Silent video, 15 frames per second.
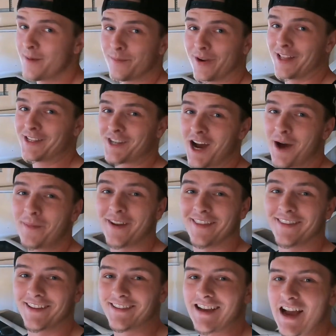But it's coming,
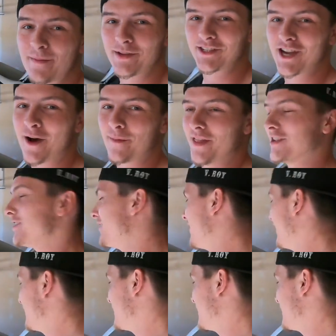the time is coming. This thing is